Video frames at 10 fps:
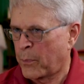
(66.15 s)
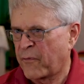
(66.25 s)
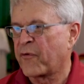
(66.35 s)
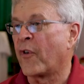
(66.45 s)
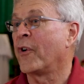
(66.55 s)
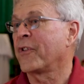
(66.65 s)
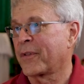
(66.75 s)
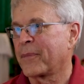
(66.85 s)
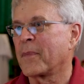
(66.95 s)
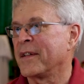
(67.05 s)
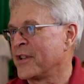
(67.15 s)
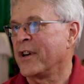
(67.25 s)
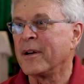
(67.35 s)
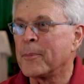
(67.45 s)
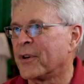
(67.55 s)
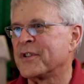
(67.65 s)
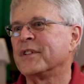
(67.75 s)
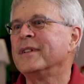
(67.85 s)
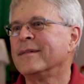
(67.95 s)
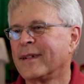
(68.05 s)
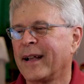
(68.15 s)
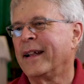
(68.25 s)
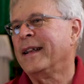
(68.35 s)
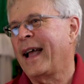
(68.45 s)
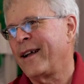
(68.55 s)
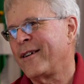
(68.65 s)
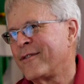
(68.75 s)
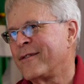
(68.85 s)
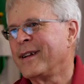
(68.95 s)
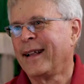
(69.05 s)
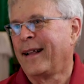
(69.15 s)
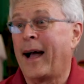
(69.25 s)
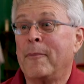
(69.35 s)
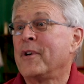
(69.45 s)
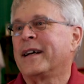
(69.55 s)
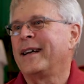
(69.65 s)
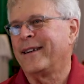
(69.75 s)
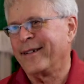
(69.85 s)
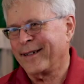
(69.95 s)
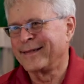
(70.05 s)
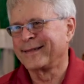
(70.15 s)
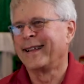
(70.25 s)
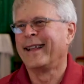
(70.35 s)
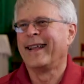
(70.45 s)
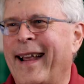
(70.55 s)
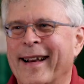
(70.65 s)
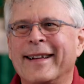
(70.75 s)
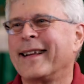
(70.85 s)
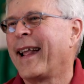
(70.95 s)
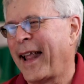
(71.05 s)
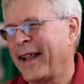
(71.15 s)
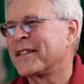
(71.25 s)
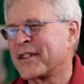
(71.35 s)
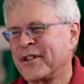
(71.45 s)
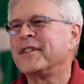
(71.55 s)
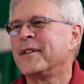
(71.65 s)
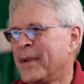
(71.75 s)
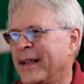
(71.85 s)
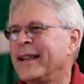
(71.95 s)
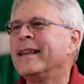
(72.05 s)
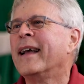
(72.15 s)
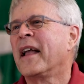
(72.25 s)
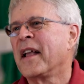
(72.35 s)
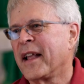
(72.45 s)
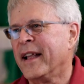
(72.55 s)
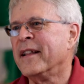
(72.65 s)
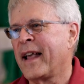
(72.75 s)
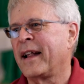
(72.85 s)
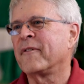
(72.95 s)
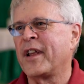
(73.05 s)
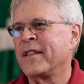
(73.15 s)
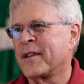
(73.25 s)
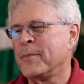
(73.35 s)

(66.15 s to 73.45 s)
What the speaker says: First, as a young person, and now I'm retired. And it's good to be in that faith